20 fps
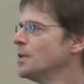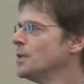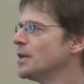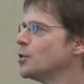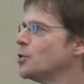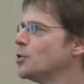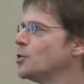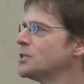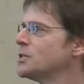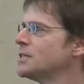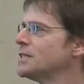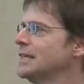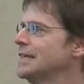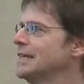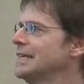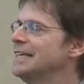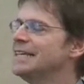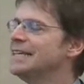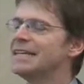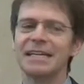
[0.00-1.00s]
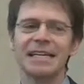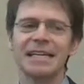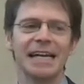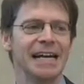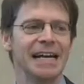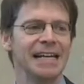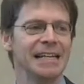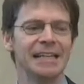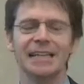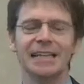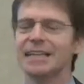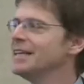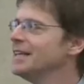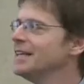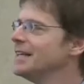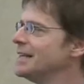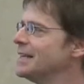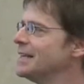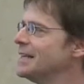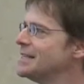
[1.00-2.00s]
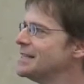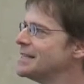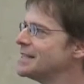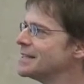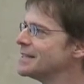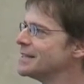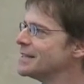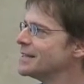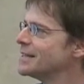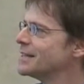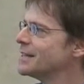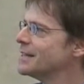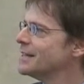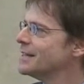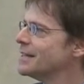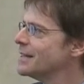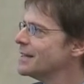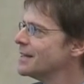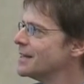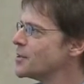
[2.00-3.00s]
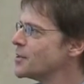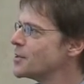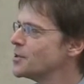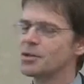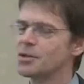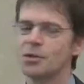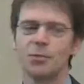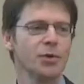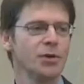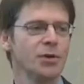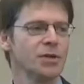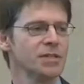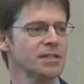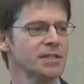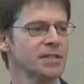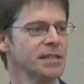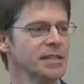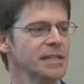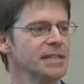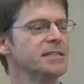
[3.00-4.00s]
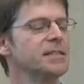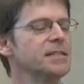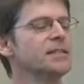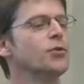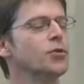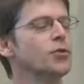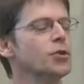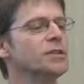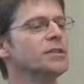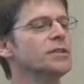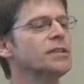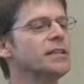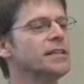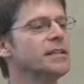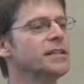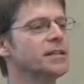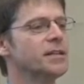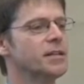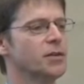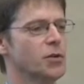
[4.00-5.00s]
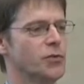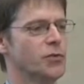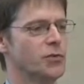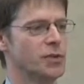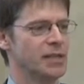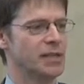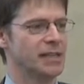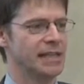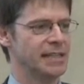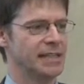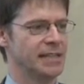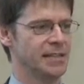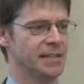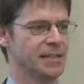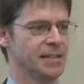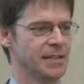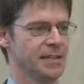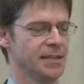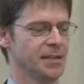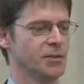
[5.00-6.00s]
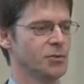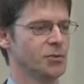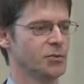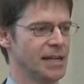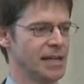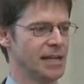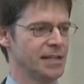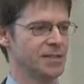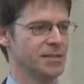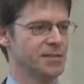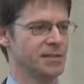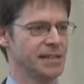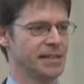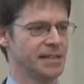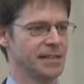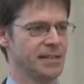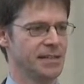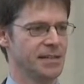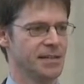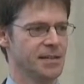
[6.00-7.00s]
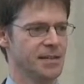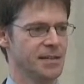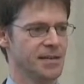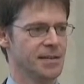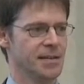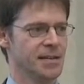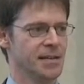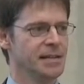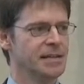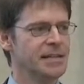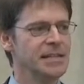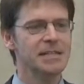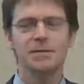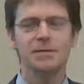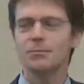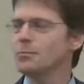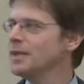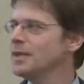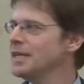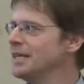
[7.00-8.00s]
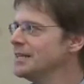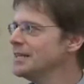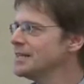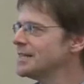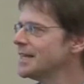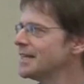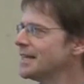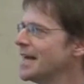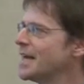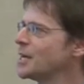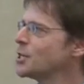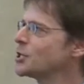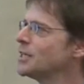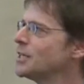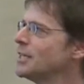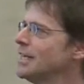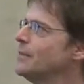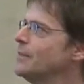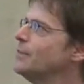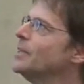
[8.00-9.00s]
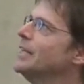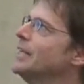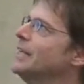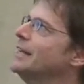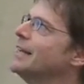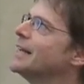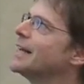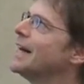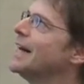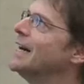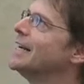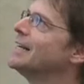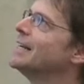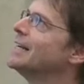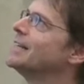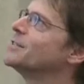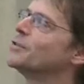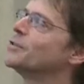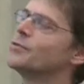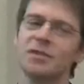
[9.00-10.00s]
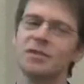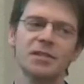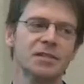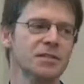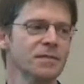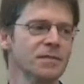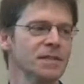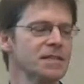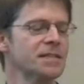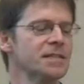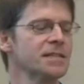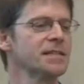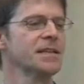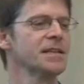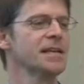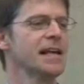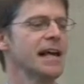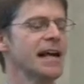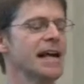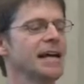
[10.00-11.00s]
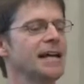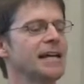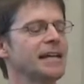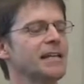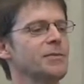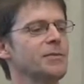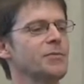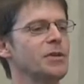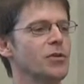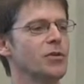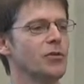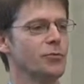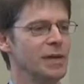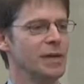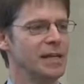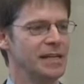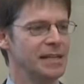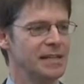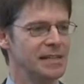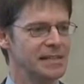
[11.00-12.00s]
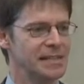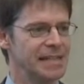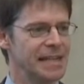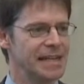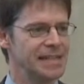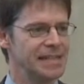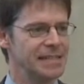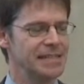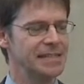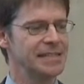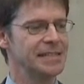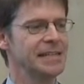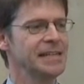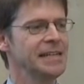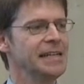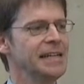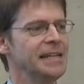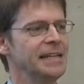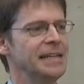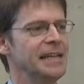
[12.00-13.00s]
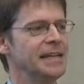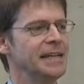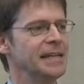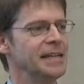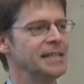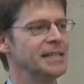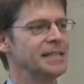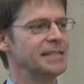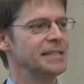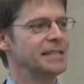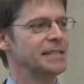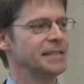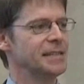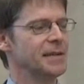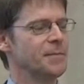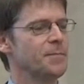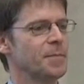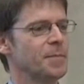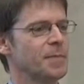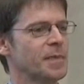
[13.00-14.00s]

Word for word: because in reality this a third person is the volunteer of the Right to Die Society. This means that actually even in the guidelines of the Swiss Academy of Medical Sciences, there is a